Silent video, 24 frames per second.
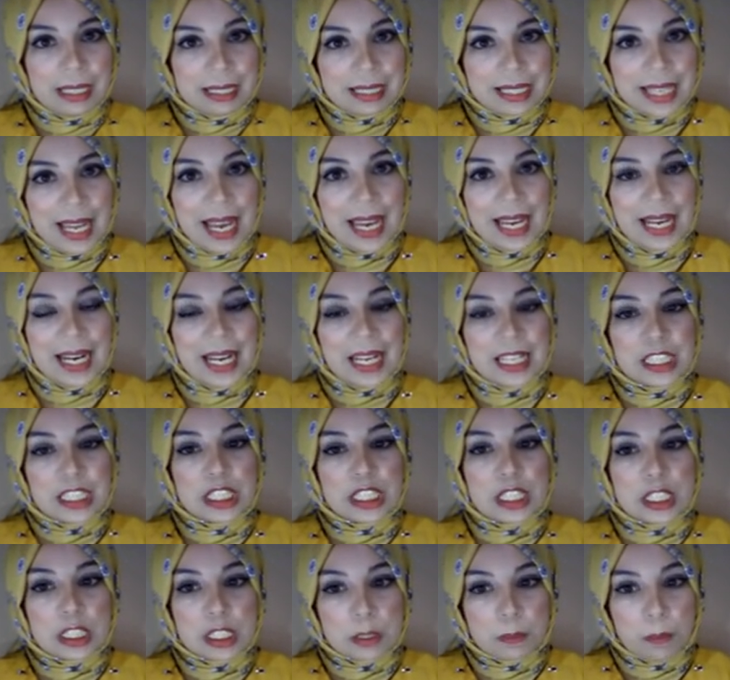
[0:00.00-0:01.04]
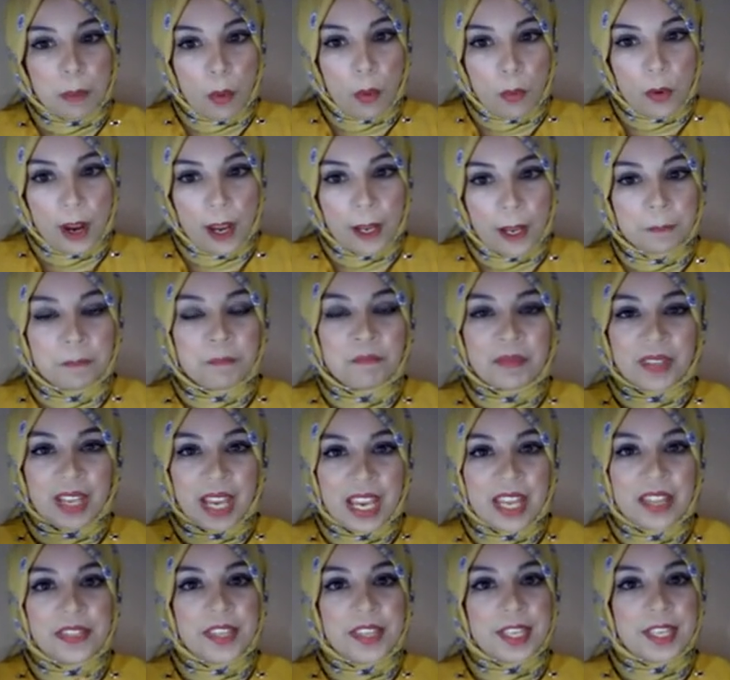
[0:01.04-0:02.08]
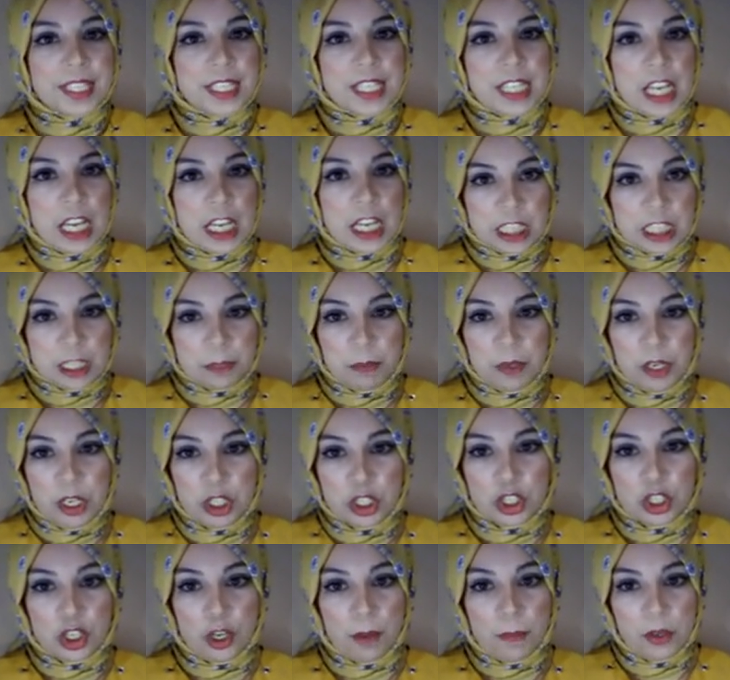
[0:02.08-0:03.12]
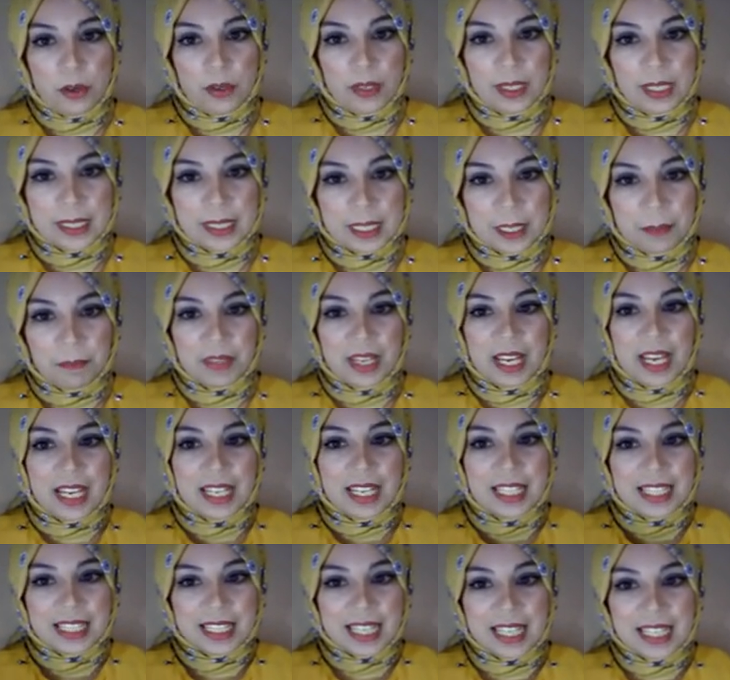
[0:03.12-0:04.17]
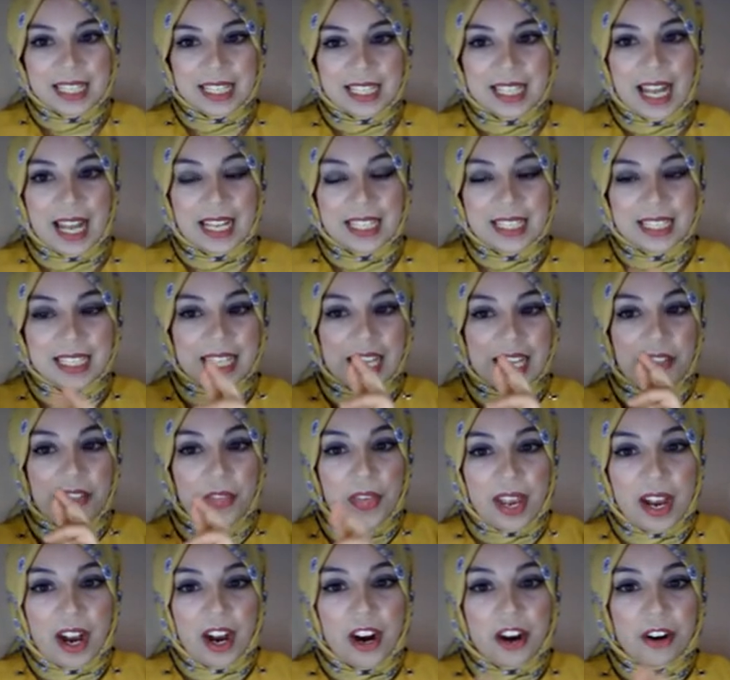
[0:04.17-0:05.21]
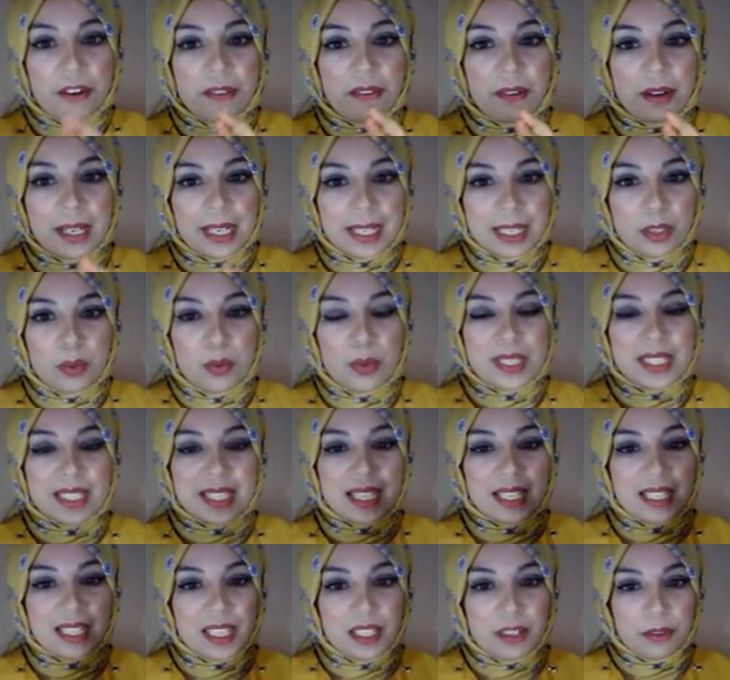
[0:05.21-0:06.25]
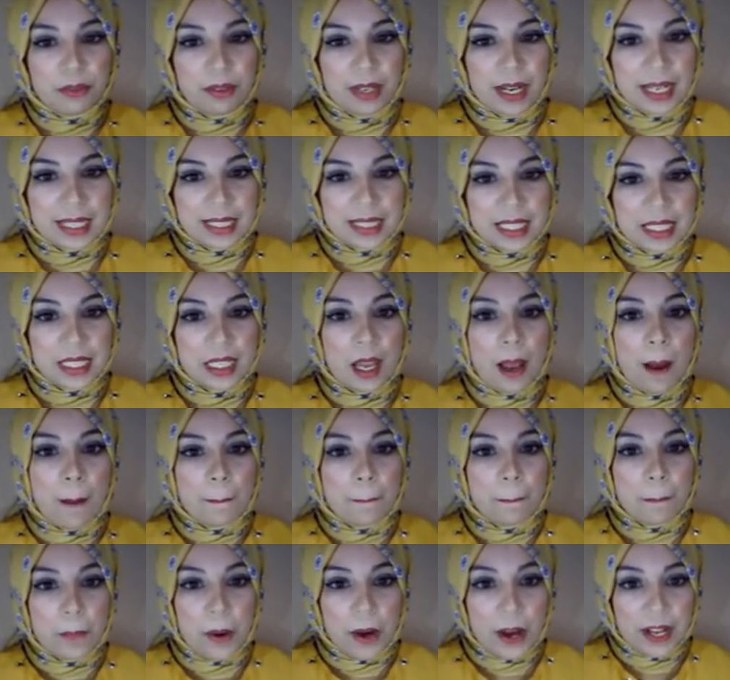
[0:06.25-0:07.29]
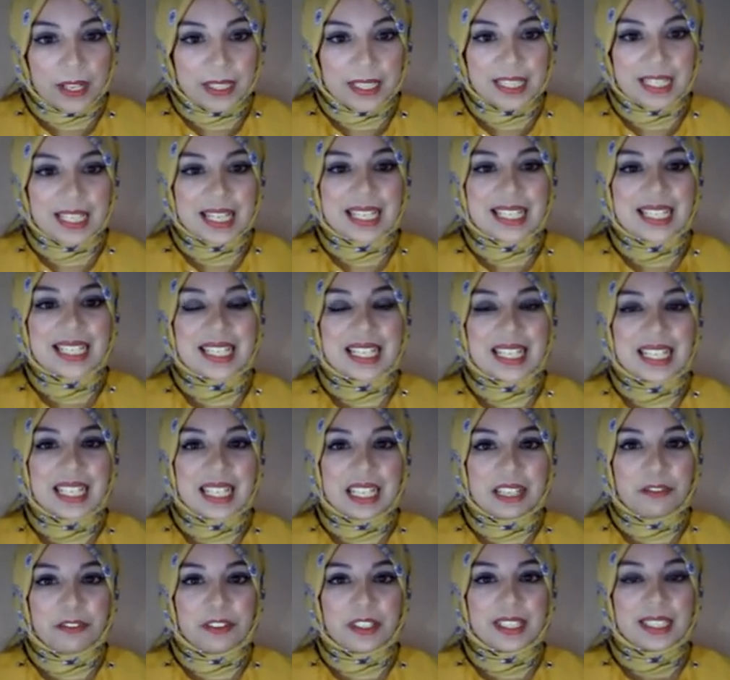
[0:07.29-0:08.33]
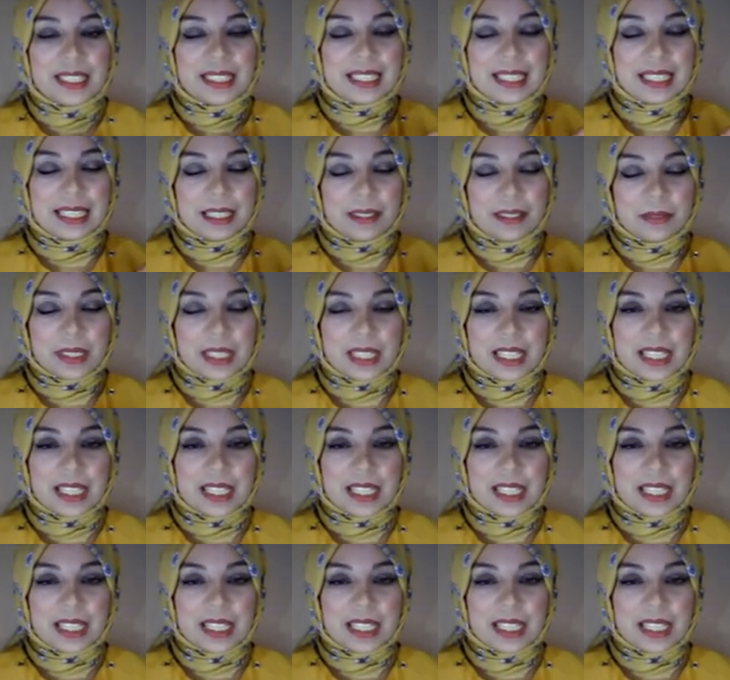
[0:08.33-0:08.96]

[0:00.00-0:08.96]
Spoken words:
dialects spoken in this speech community. He states that they are linguistically related but significantly